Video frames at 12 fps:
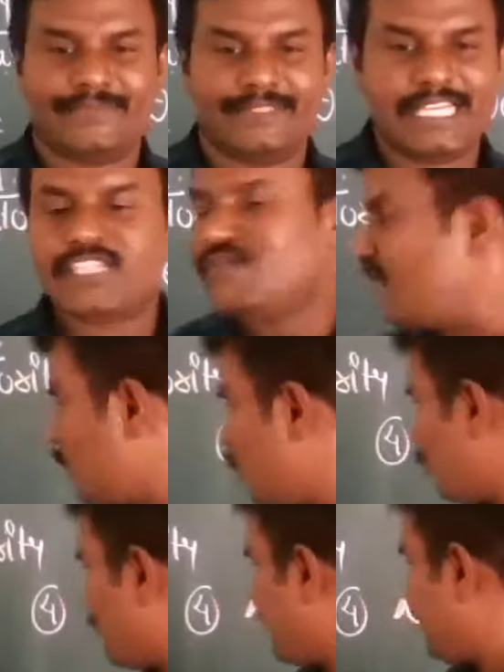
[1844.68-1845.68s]
is
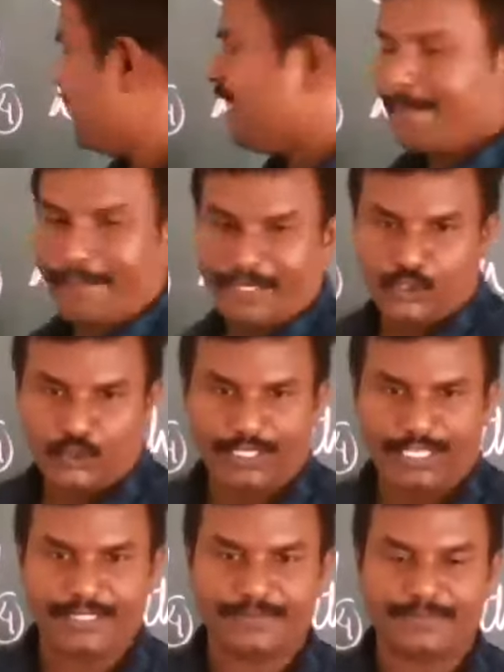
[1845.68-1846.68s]
followed by
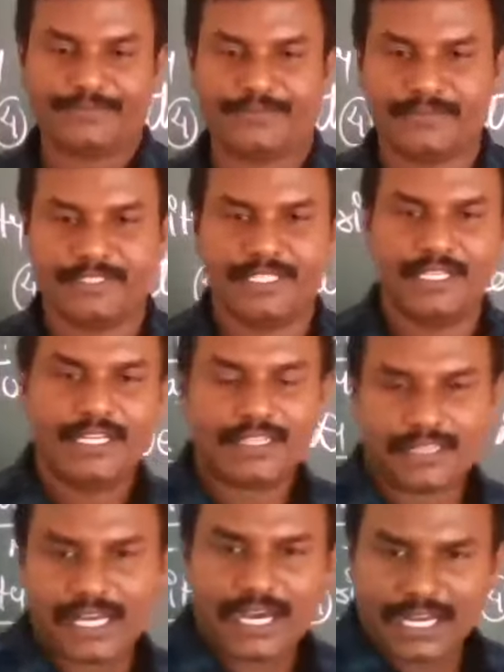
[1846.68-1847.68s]
maturity.
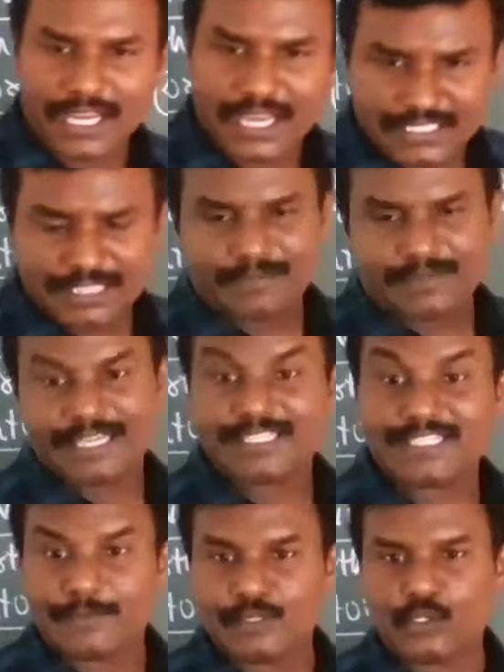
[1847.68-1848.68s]
The organism is
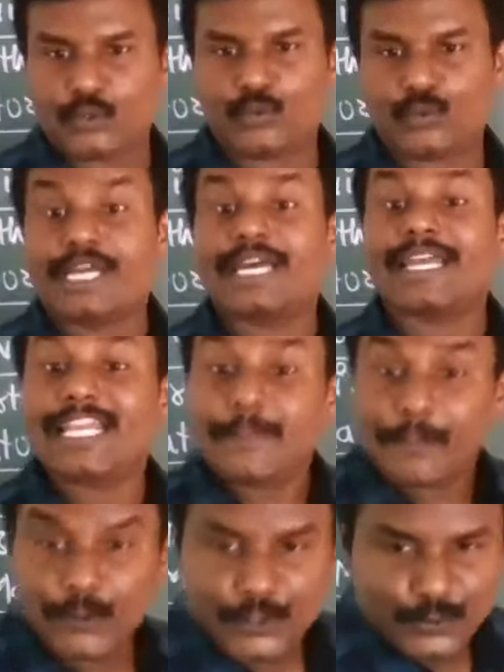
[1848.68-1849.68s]
able to
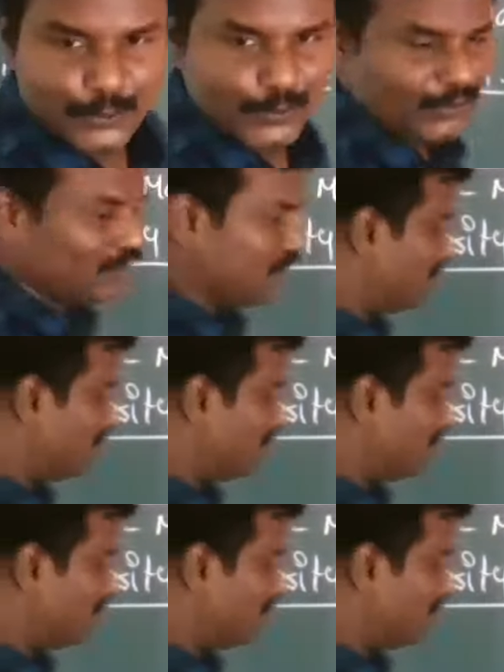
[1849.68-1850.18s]
reproduce